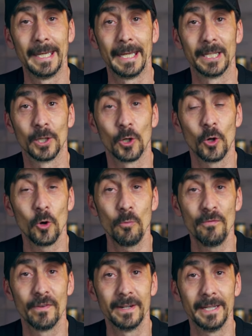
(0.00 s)
and
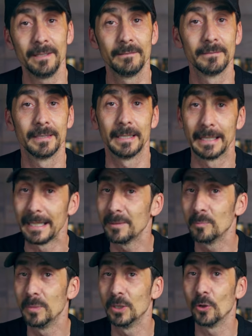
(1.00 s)
hopefully let
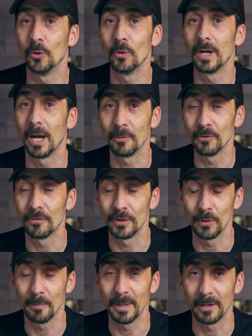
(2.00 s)
me know how you
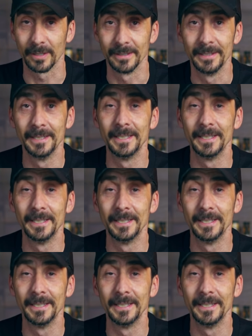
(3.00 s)
feel about it.